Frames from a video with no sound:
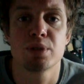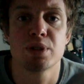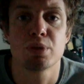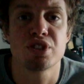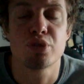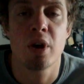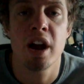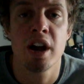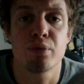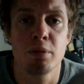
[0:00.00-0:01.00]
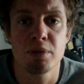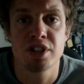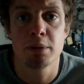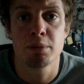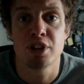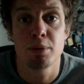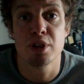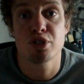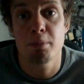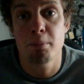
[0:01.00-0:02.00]
was a try from the
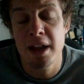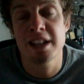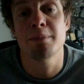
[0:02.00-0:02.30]
WWE to make